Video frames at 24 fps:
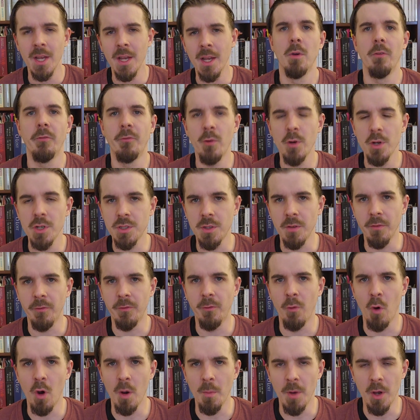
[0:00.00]
But first and
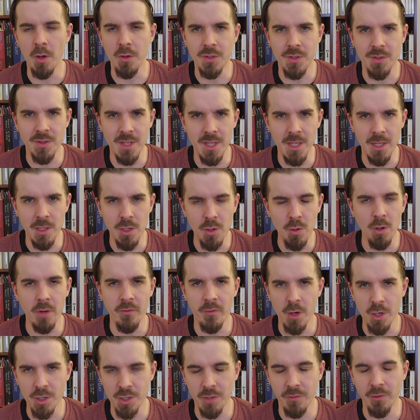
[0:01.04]
foremost, the
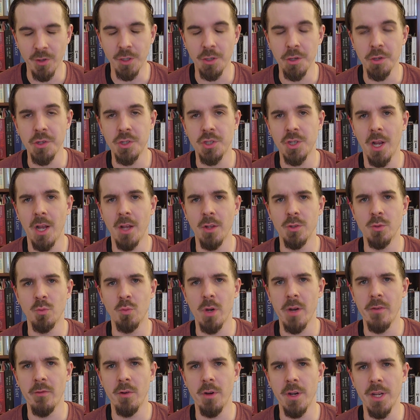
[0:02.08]
universe of A Good Child's
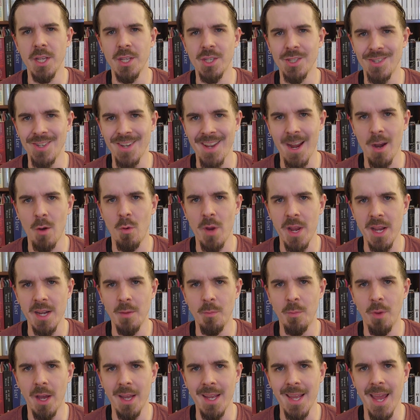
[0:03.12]
River is
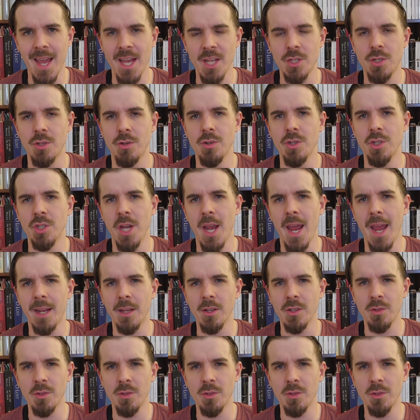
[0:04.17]
narrated by Esther Jack,